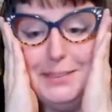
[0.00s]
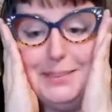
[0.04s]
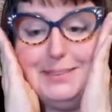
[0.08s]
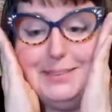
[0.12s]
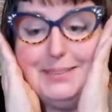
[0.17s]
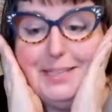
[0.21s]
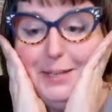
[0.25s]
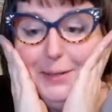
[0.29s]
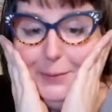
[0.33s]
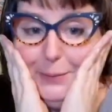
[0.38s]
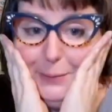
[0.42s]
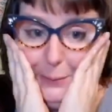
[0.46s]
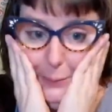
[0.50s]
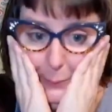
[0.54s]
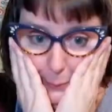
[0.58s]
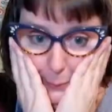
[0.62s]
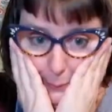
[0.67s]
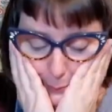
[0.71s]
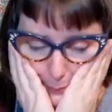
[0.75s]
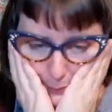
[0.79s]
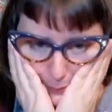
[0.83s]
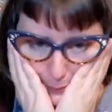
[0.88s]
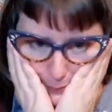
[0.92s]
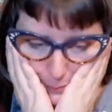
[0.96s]
So,
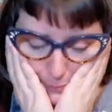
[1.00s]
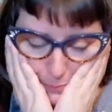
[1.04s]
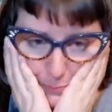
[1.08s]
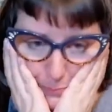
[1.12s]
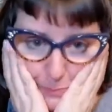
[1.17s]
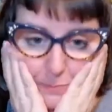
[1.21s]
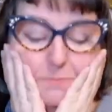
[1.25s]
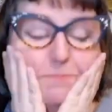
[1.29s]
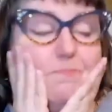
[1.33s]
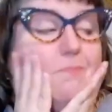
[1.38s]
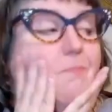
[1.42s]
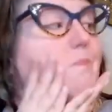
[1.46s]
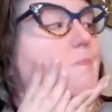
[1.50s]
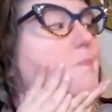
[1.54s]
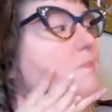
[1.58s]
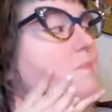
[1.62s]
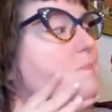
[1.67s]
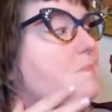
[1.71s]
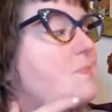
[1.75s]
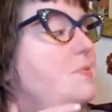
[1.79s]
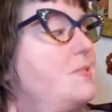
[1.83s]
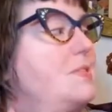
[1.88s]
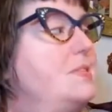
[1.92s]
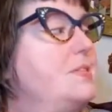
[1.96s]

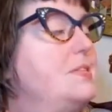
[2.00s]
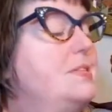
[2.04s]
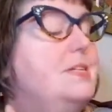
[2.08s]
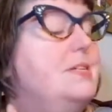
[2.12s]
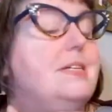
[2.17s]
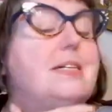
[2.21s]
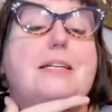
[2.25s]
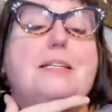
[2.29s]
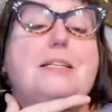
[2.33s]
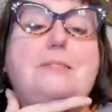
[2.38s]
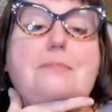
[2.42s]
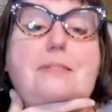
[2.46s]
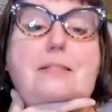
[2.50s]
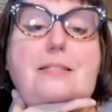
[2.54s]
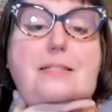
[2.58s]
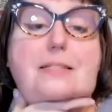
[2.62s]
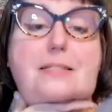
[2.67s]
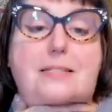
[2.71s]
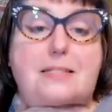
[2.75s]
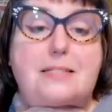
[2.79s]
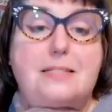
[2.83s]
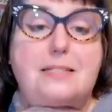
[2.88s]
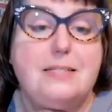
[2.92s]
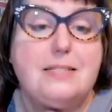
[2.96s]
do you guys want to
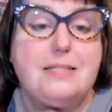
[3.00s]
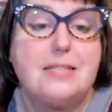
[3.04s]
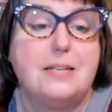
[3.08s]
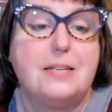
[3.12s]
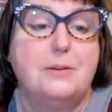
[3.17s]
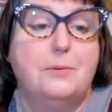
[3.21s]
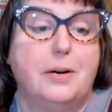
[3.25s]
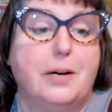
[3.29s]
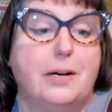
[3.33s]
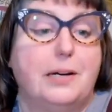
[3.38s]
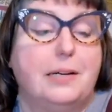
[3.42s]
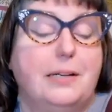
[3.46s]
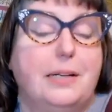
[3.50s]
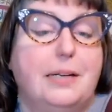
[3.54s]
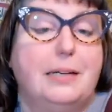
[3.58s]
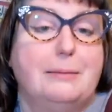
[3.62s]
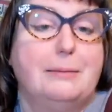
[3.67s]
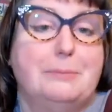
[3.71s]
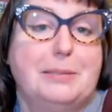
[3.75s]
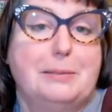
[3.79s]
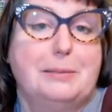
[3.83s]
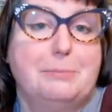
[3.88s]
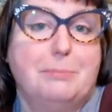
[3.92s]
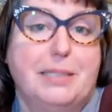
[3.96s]
see where I
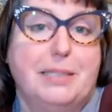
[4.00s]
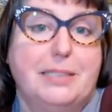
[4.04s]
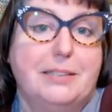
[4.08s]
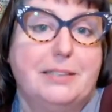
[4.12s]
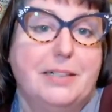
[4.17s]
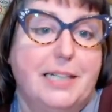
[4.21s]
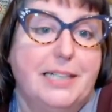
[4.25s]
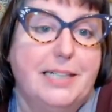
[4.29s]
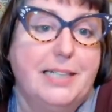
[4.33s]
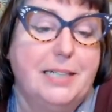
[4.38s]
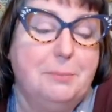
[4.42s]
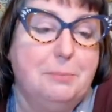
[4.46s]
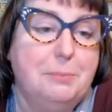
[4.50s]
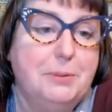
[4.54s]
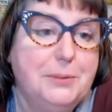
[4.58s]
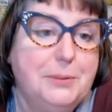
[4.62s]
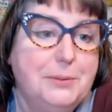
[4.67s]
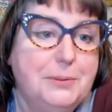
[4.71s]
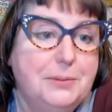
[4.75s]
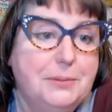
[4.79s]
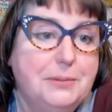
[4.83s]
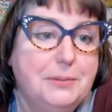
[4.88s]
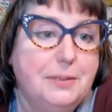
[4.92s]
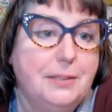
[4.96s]
am with my cranky
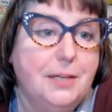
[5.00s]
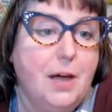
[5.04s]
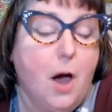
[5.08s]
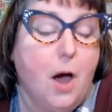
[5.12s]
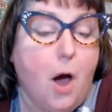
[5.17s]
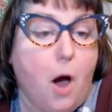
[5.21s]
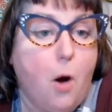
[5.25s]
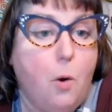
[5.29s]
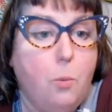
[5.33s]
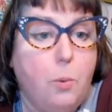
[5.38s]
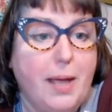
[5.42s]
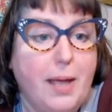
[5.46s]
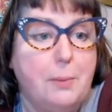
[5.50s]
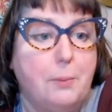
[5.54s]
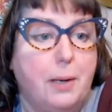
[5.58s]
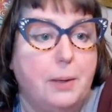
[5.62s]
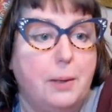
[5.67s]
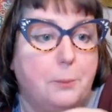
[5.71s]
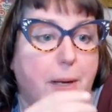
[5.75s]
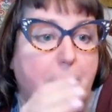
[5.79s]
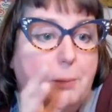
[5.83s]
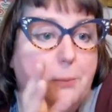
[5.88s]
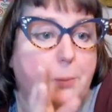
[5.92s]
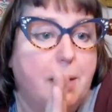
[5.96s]
booth? Oh, wait.
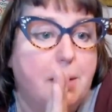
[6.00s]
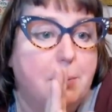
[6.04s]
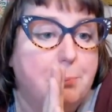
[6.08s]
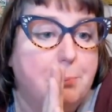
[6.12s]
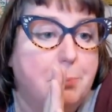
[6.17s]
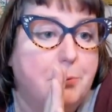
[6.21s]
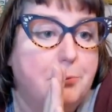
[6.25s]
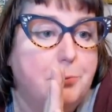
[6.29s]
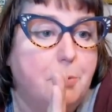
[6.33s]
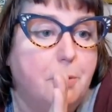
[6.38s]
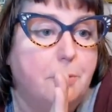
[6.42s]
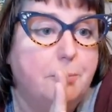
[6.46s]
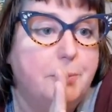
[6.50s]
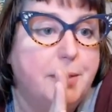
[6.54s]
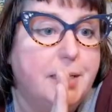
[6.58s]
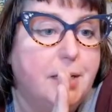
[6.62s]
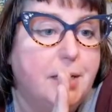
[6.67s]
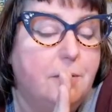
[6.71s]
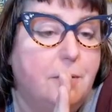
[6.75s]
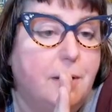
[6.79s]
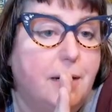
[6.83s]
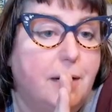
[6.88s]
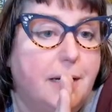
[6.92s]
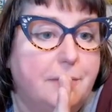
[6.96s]
Before we
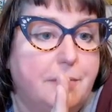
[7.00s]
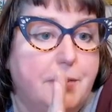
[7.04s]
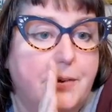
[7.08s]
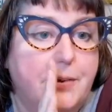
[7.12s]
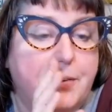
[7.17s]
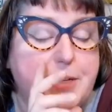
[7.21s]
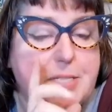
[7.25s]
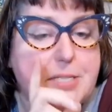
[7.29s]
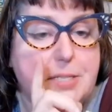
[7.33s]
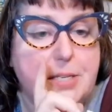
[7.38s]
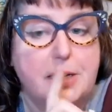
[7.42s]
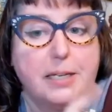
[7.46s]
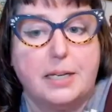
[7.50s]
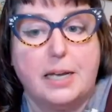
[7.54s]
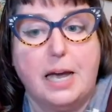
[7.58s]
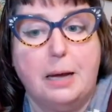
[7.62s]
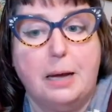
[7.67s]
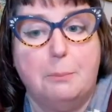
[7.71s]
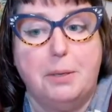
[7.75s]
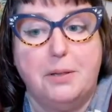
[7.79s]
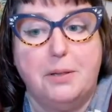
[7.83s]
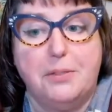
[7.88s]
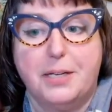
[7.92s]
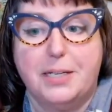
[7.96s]
go on, there is a
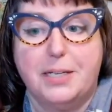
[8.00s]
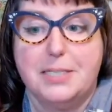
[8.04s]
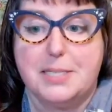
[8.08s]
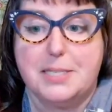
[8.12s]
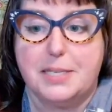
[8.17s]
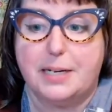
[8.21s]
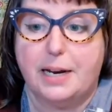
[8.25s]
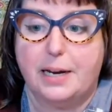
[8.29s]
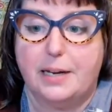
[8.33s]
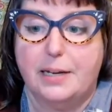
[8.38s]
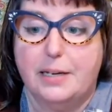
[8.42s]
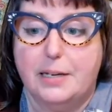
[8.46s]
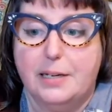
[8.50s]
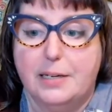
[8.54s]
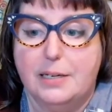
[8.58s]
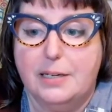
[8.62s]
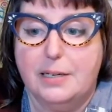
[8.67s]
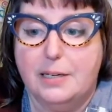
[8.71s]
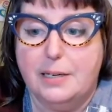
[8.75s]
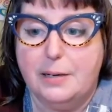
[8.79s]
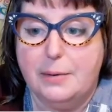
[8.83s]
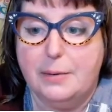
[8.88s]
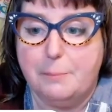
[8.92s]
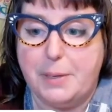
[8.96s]
couple things that I
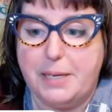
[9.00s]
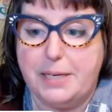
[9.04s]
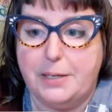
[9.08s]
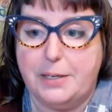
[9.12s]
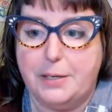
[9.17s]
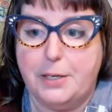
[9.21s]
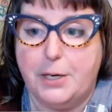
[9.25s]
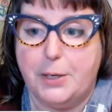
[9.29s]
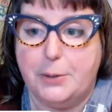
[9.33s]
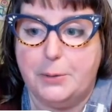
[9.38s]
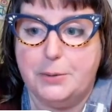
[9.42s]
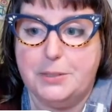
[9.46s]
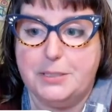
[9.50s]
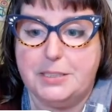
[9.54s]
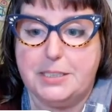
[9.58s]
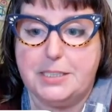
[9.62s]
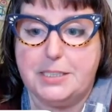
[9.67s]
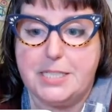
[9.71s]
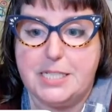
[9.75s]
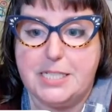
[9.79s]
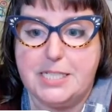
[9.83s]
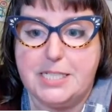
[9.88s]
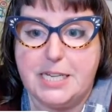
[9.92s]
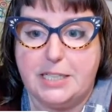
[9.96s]
made a note
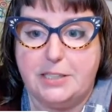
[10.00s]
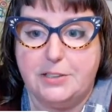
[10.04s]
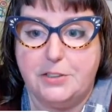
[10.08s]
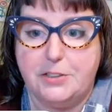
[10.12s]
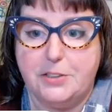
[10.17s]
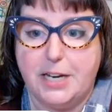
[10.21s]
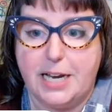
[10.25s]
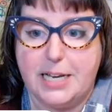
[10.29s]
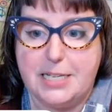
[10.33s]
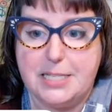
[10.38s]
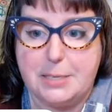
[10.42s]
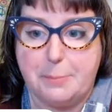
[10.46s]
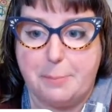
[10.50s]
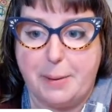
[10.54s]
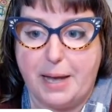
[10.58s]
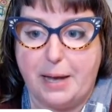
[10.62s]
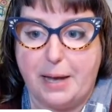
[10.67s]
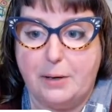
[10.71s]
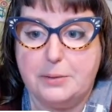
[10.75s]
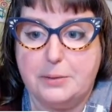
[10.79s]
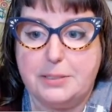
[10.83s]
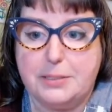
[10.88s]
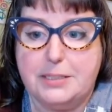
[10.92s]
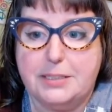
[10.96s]
to tell you guys
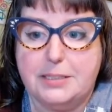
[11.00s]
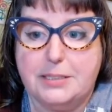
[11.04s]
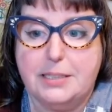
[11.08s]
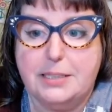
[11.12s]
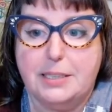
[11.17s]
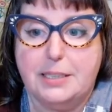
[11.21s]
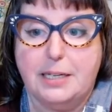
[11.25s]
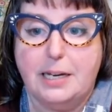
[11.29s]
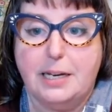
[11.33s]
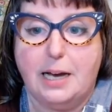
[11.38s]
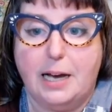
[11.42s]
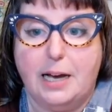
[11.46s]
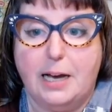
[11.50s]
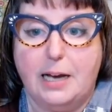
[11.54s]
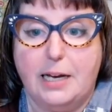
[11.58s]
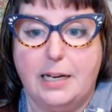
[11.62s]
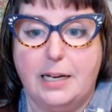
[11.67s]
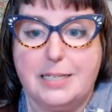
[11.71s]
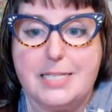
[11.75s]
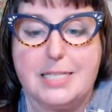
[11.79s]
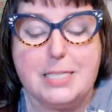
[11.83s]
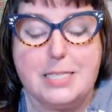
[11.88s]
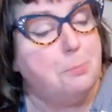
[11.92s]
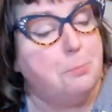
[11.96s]
about.
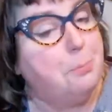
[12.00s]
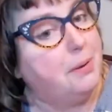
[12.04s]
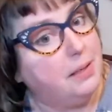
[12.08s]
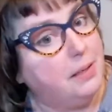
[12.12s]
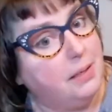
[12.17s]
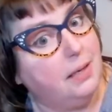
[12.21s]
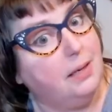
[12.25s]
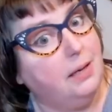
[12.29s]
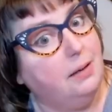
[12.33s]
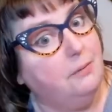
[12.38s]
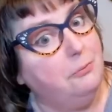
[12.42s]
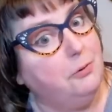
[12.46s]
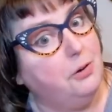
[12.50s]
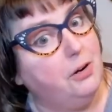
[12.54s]
Speaking of